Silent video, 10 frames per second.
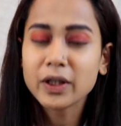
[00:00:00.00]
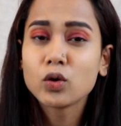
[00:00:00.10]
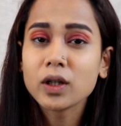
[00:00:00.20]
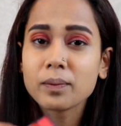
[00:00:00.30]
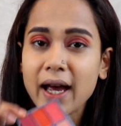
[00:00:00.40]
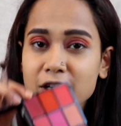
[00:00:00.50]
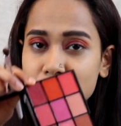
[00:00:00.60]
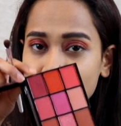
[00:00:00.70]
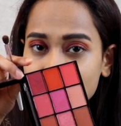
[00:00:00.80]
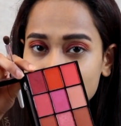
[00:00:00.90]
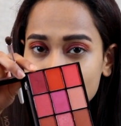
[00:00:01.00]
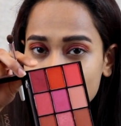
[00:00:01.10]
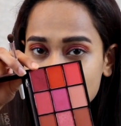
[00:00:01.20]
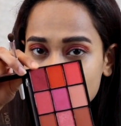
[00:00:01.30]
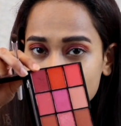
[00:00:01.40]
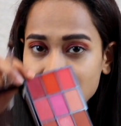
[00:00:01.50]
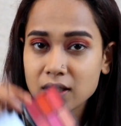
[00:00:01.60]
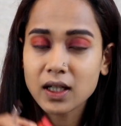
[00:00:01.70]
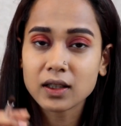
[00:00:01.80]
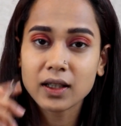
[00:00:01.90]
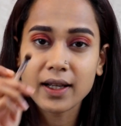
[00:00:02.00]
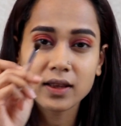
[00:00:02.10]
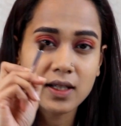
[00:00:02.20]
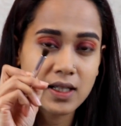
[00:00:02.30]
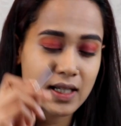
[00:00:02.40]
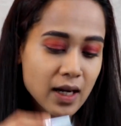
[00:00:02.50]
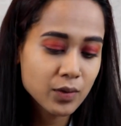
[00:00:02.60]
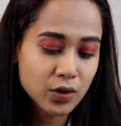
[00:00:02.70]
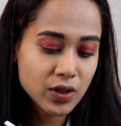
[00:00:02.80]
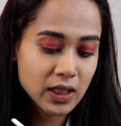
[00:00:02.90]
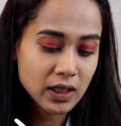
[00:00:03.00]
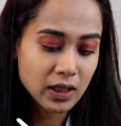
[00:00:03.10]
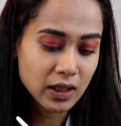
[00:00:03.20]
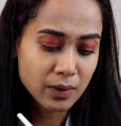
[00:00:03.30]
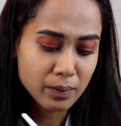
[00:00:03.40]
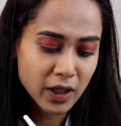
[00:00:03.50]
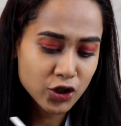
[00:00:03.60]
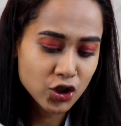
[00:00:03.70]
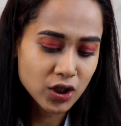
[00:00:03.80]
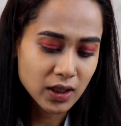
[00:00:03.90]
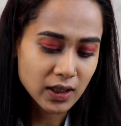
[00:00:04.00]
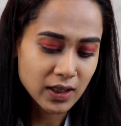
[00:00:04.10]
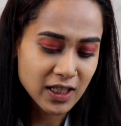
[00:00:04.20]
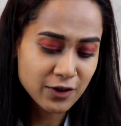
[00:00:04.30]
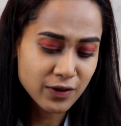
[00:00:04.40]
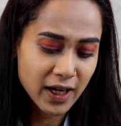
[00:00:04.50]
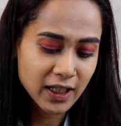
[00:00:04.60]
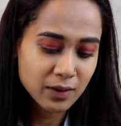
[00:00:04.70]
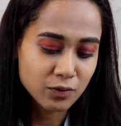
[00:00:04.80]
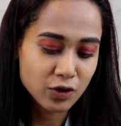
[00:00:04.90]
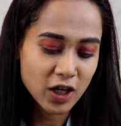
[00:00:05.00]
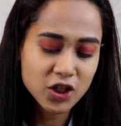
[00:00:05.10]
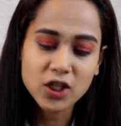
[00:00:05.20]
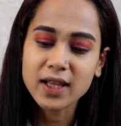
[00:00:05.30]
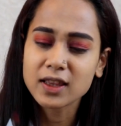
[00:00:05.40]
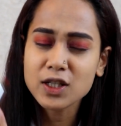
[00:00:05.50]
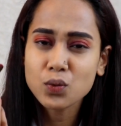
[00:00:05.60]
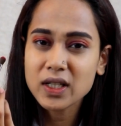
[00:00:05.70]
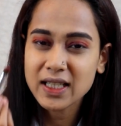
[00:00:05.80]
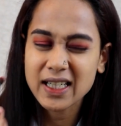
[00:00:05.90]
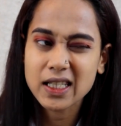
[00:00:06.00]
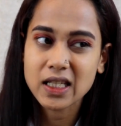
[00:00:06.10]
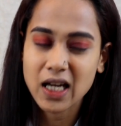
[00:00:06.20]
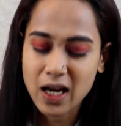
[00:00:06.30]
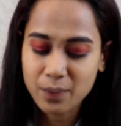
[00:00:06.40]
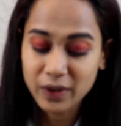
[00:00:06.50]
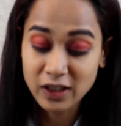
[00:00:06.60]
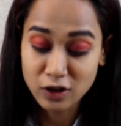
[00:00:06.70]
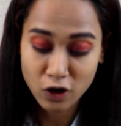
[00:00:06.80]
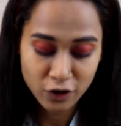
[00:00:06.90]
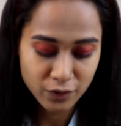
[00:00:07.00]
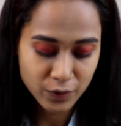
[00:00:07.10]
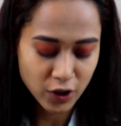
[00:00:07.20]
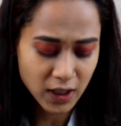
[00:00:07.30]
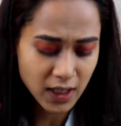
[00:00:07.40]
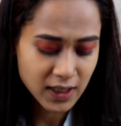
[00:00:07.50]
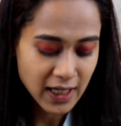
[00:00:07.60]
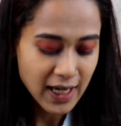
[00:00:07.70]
be going back to that rosy pink color, and this time using a much defining brush, and this one takes up a lot of product.